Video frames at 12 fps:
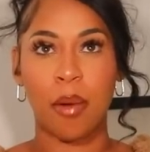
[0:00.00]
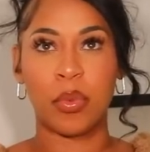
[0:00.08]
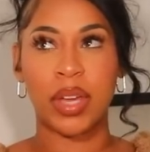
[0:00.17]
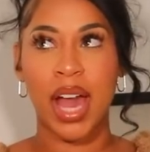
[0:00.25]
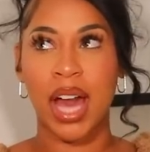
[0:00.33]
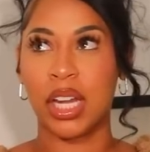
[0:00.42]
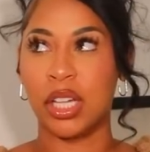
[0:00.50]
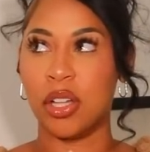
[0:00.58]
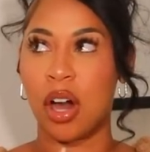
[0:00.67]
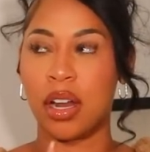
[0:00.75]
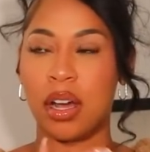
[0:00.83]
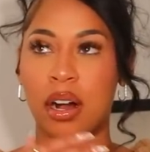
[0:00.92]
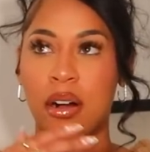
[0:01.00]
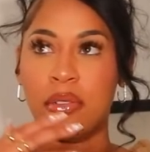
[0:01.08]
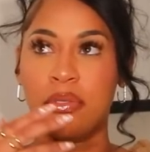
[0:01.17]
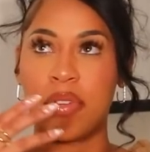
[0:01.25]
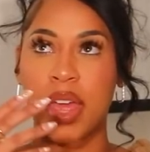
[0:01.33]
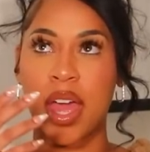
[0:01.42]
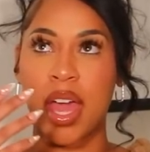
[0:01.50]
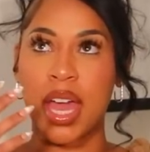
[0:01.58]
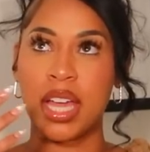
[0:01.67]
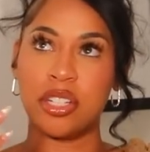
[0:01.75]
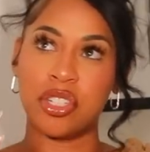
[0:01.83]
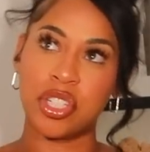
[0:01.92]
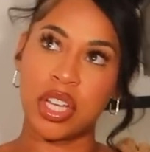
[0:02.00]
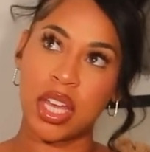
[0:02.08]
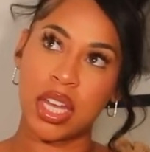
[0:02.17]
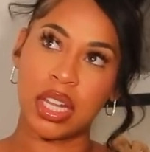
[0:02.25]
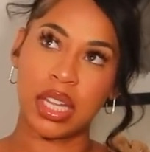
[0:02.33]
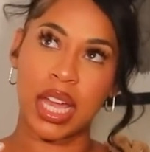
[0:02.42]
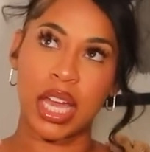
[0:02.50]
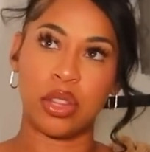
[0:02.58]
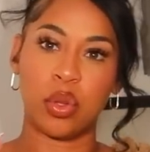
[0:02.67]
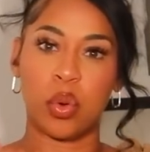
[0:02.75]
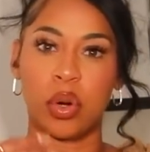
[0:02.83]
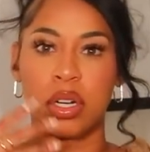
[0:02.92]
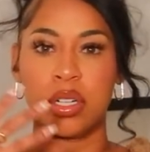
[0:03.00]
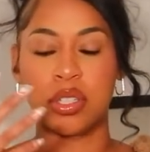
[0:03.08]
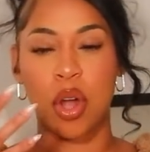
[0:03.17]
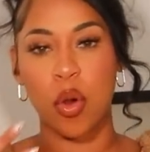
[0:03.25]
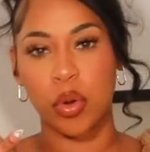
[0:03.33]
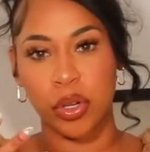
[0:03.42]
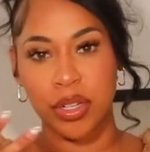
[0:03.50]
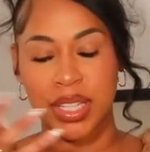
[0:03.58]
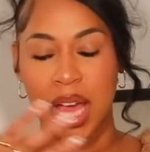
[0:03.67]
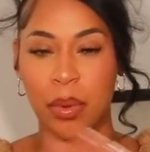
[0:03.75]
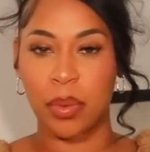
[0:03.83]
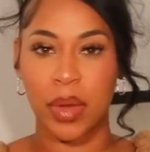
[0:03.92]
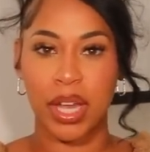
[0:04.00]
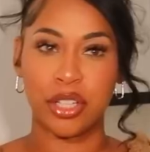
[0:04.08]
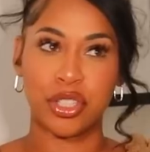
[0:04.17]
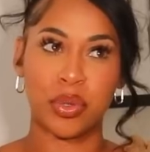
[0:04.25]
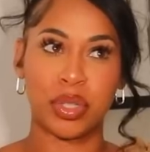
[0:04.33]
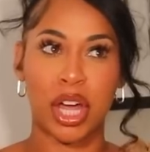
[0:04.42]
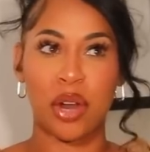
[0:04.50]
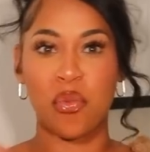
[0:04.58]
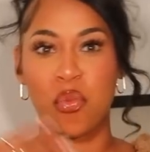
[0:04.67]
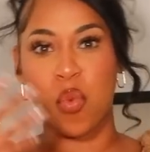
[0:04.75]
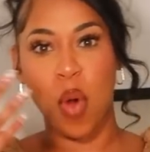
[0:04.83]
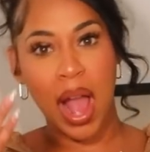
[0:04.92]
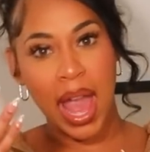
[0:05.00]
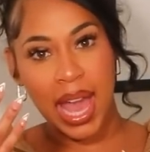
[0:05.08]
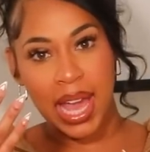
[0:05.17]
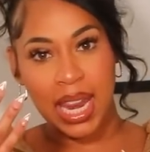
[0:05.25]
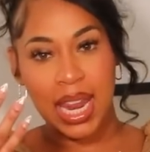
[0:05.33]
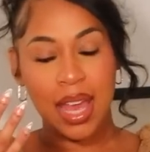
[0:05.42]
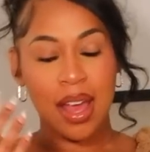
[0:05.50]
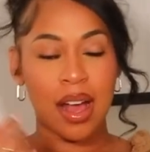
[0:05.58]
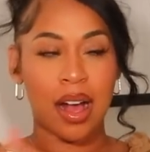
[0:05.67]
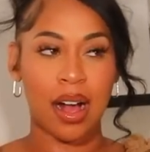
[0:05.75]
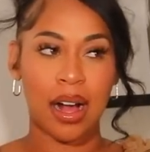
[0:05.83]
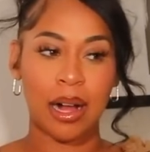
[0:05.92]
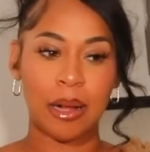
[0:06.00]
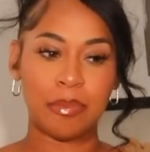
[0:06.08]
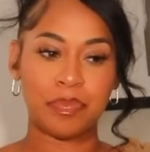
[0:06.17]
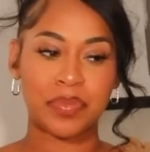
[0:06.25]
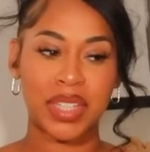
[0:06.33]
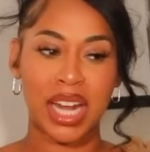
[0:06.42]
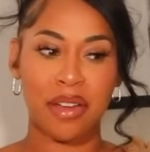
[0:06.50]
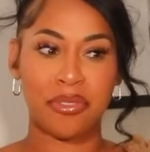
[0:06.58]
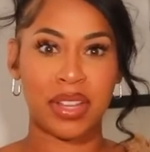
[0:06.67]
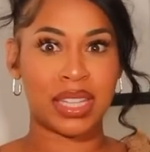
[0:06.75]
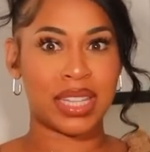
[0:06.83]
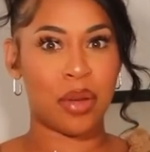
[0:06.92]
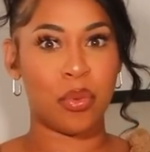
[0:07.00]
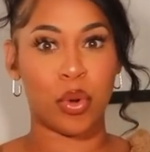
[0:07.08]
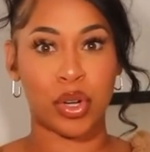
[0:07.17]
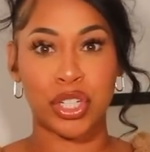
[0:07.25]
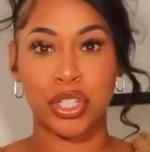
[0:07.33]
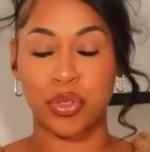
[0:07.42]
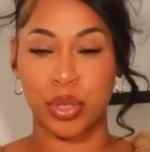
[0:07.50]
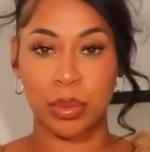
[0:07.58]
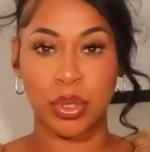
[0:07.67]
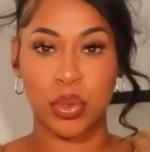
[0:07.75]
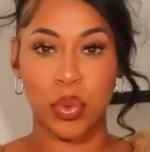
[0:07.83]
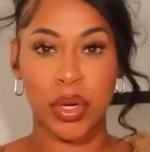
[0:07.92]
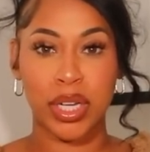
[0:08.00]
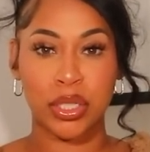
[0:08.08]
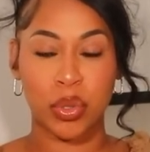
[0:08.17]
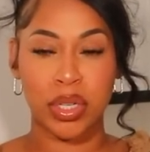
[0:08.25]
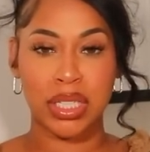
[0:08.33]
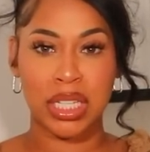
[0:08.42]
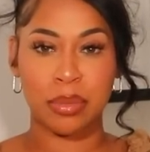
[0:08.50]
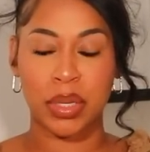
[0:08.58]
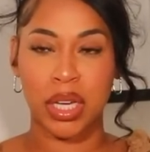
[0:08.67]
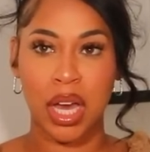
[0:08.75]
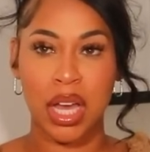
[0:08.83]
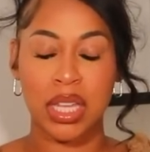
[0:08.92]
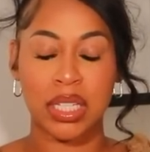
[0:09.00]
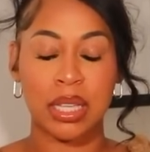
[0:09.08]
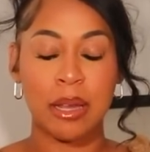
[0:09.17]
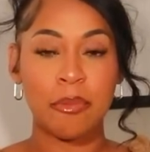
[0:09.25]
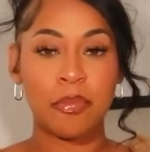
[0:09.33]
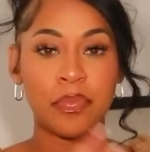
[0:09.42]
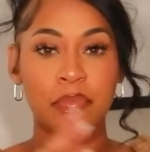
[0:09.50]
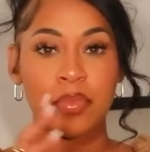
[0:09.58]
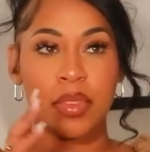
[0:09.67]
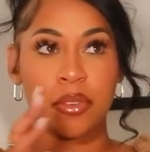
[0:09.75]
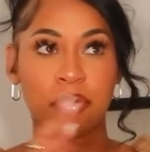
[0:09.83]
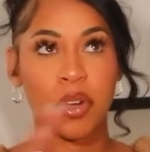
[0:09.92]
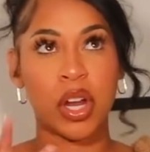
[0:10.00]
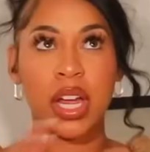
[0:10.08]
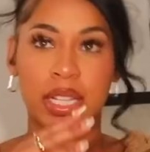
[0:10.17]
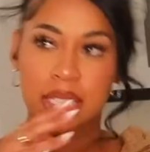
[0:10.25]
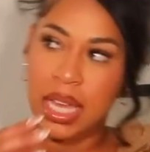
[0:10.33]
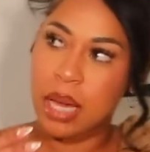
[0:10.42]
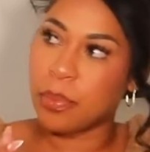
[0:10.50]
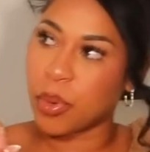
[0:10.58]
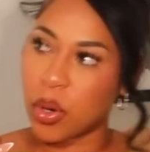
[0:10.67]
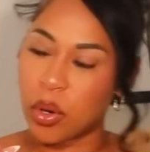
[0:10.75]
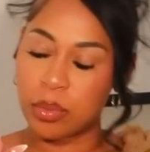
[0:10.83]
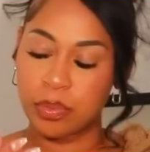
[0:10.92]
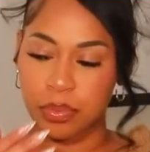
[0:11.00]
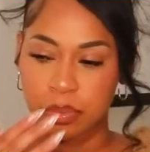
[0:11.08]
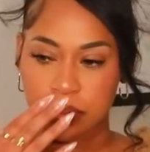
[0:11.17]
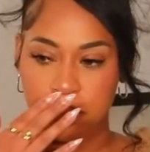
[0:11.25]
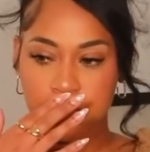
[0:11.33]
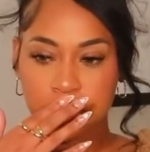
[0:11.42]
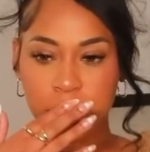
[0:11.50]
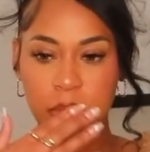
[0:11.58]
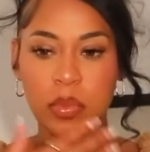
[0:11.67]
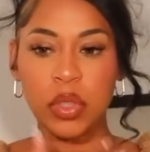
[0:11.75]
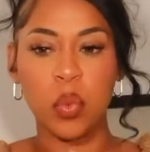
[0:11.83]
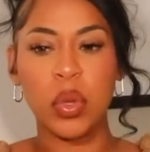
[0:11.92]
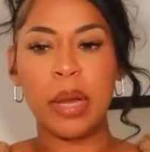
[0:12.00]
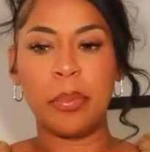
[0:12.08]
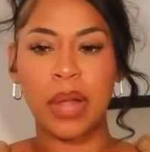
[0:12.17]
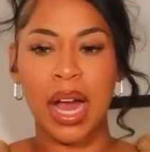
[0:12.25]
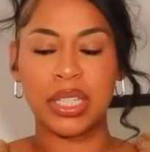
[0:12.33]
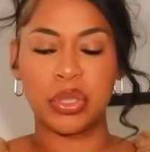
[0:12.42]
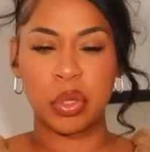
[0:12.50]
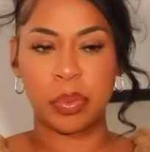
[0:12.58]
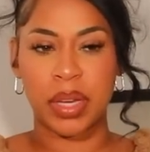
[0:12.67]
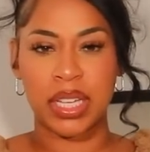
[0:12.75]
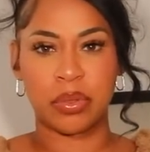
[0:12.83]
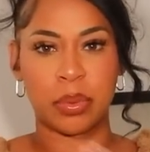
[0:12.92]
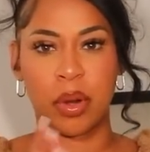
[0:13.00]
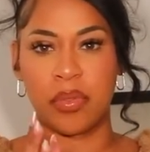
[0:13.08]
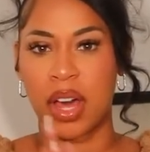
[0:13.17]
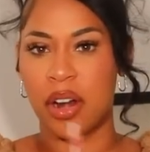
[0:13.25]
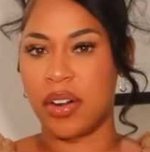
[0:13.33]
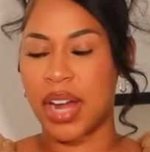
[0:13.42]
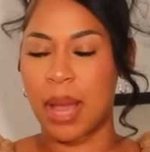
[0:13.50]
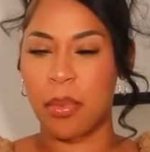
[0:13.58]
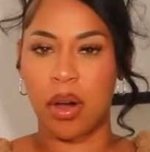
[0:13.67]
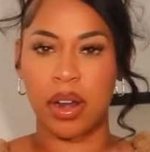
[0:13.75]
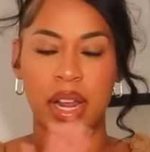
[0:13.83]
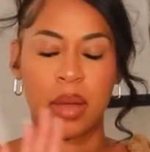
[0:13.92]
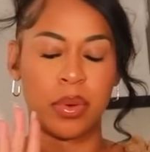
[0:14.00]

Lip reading: We had a lot of Asian landlords, owners that we ran into, a lot of white. And I feel like they were discriminatory towards us because, for example, we applied to a place, we both had our name on it.